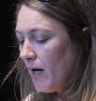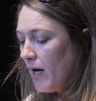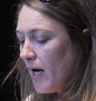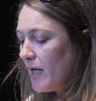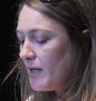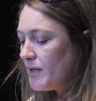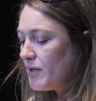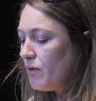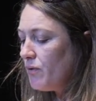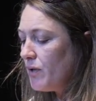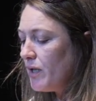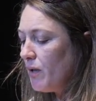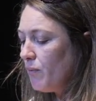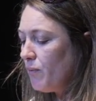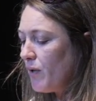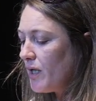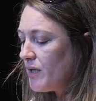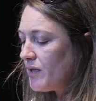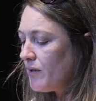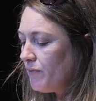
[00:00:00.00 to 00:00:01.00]
and soon you
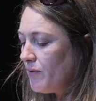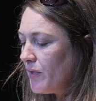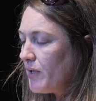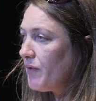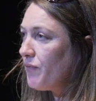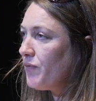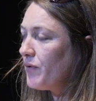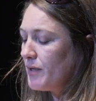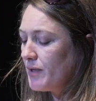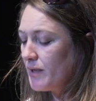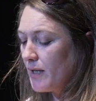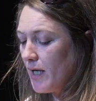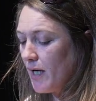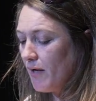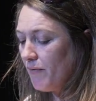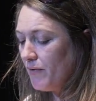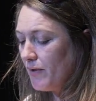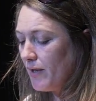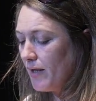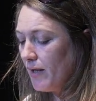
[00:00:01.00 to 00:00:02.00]
wasted the difference
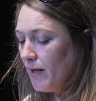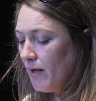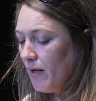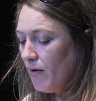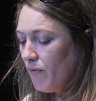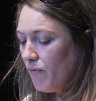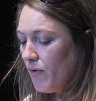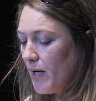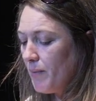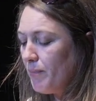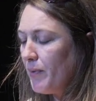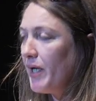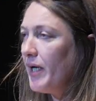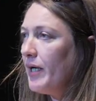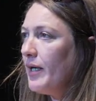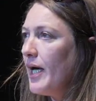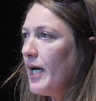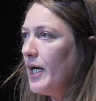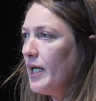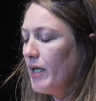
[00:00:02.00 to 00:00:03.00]
carefully, whereby
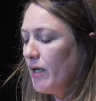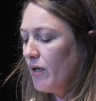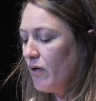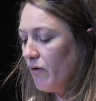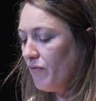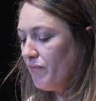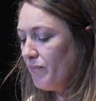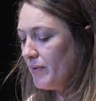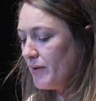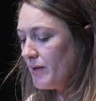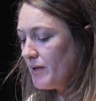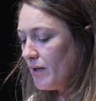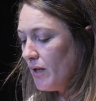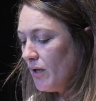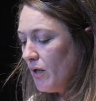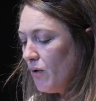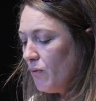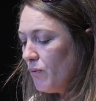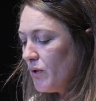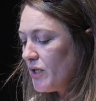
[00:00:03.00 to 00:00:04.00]
an alien government,
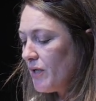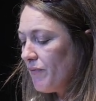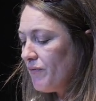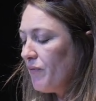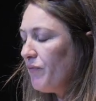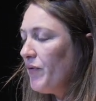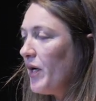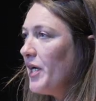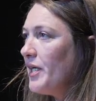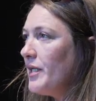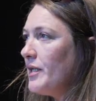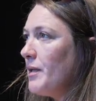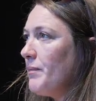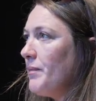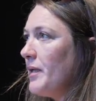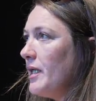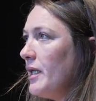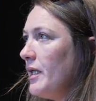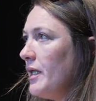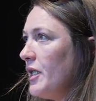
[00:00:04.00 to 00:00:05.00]
which have divided the
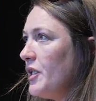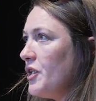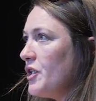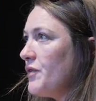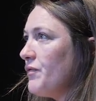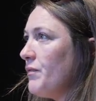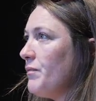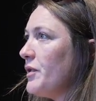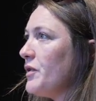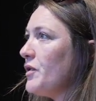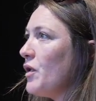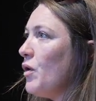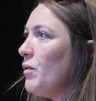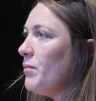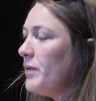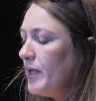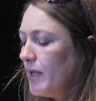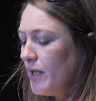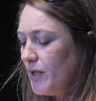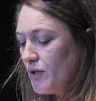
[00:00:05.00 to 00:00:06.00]
Binny Aegis from the
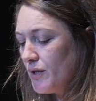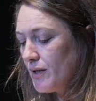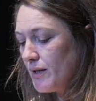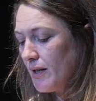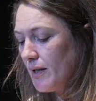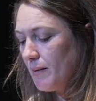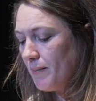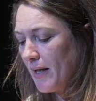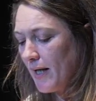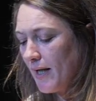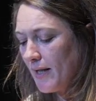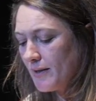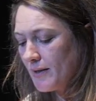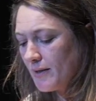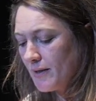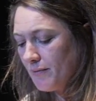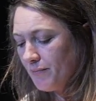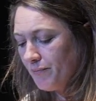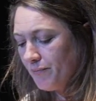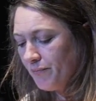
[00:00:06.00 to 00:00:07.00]
Tomi Aegis in the past,
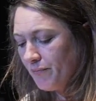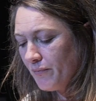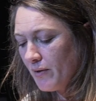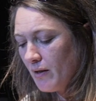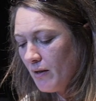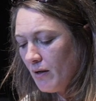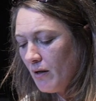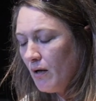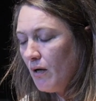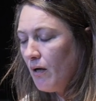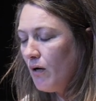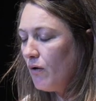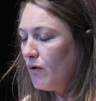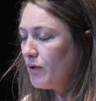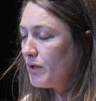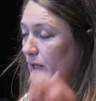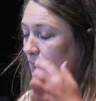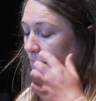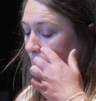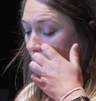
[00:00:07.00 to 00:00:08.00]

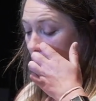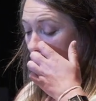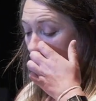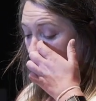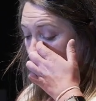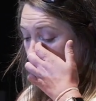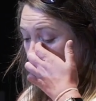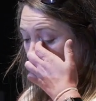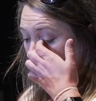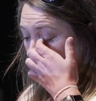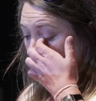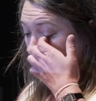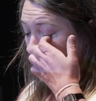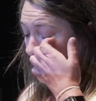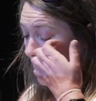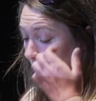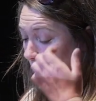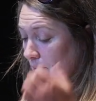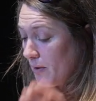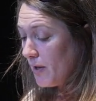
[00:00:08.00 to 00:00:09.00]
until our Stath Malleus
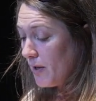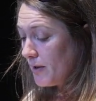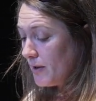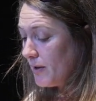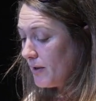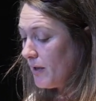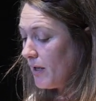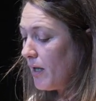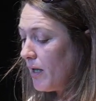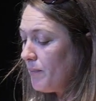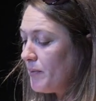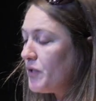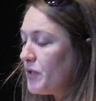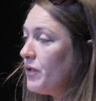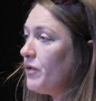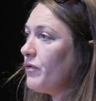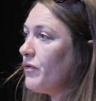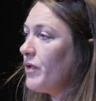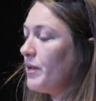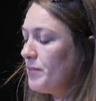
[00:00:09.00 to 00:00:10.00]
have brought the
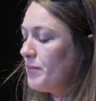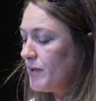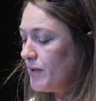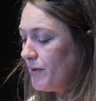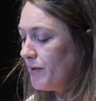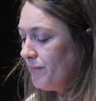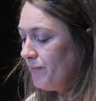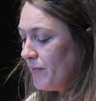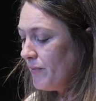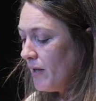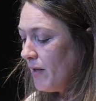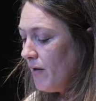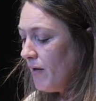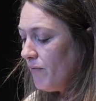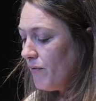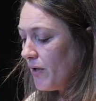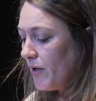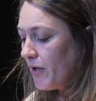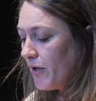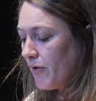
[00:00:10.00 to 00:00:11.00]
opportune Grimser
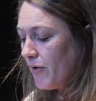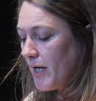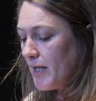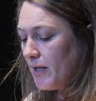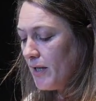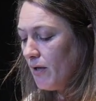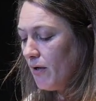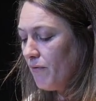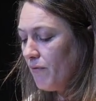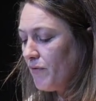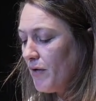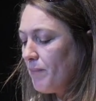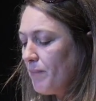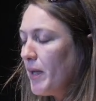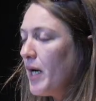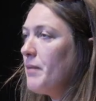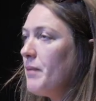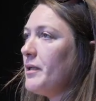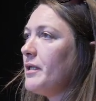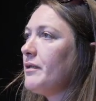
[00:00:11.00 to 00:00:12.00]
for the grady of a
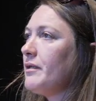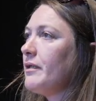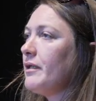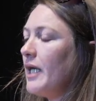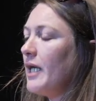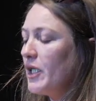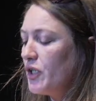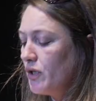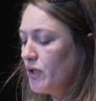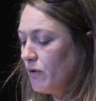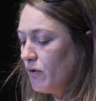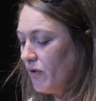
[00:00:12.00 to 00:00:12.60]
permanent national